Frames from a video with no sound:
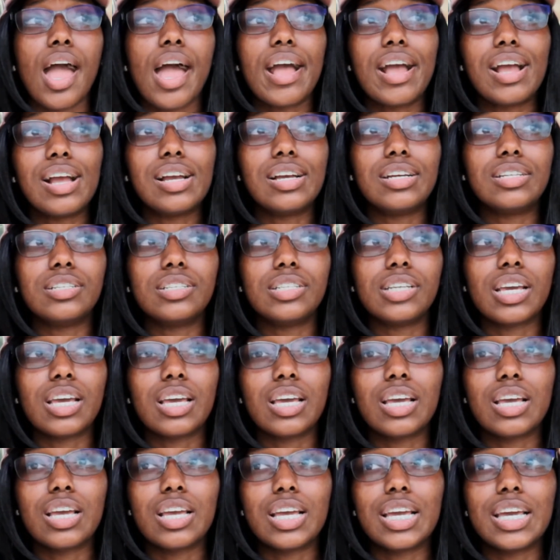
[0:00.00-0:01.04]
and
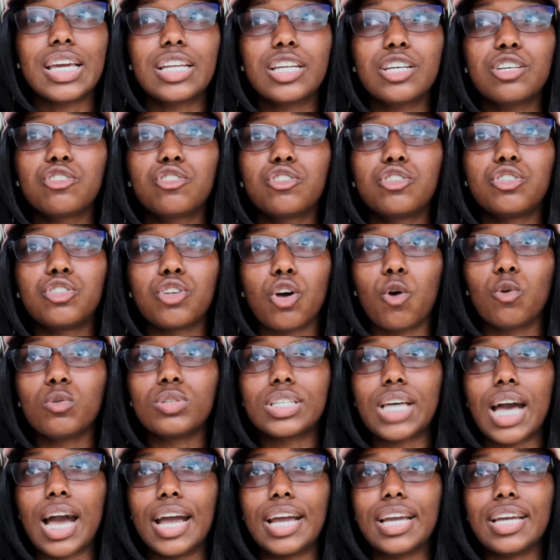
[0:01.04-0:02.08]
it is so
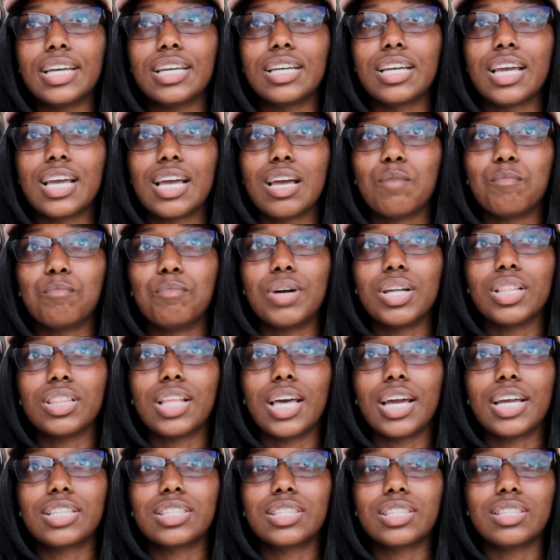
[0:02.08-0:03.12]
tight. But
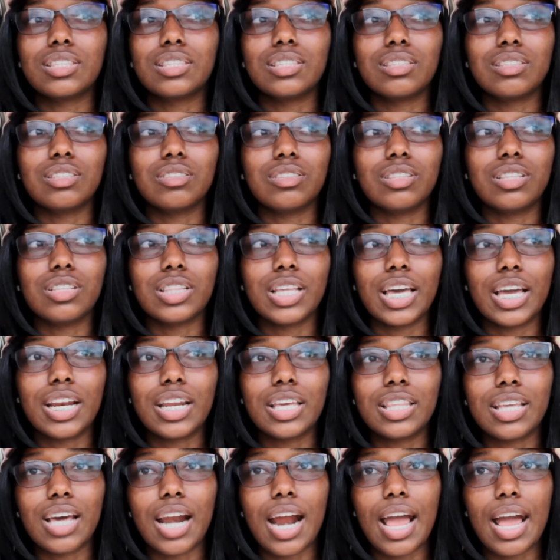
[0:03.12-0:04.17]
like, the
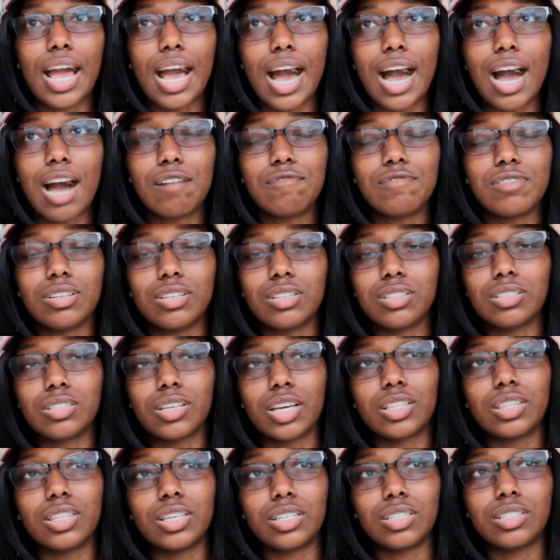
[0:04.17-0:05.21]
lady that I have is
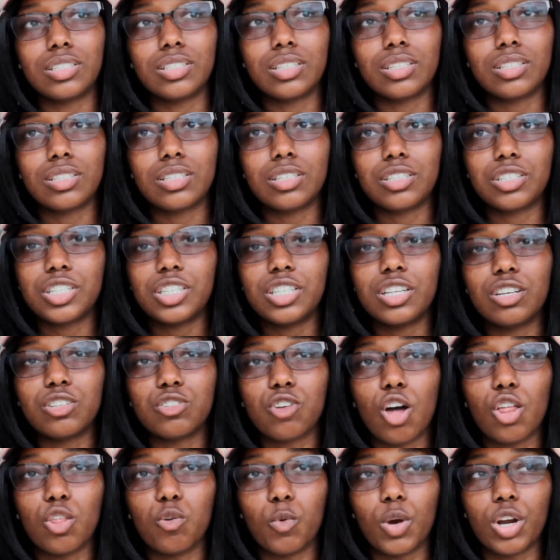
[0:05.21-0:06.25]
like the assistant. She does
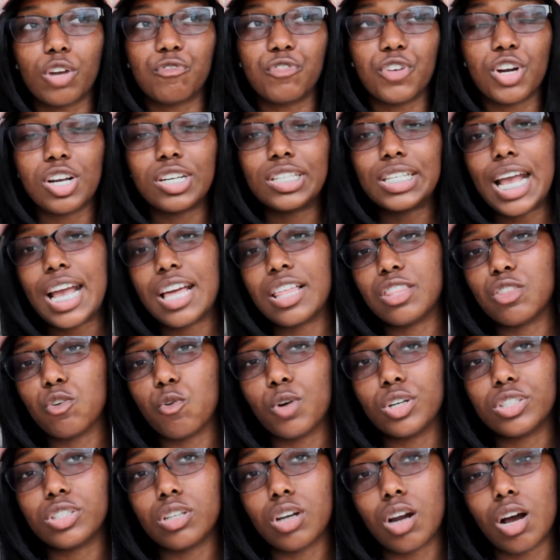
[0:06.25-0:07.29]
all the work first, and the
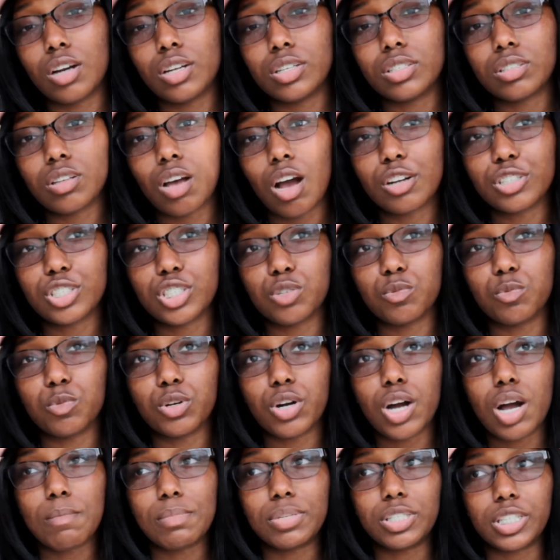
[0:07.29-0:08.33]
orthodontist doctor
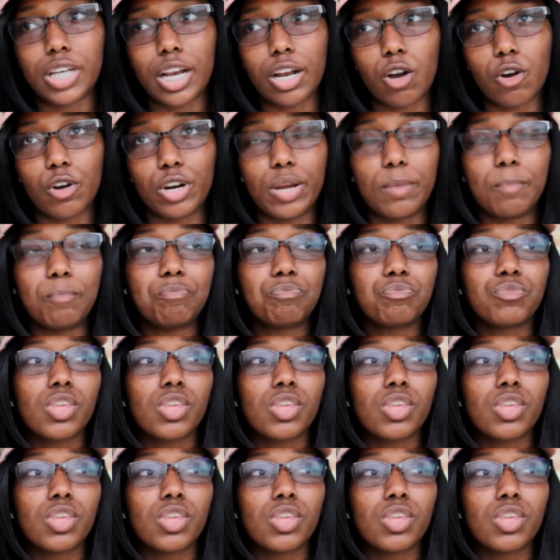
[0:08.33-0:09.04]
will come and check on it.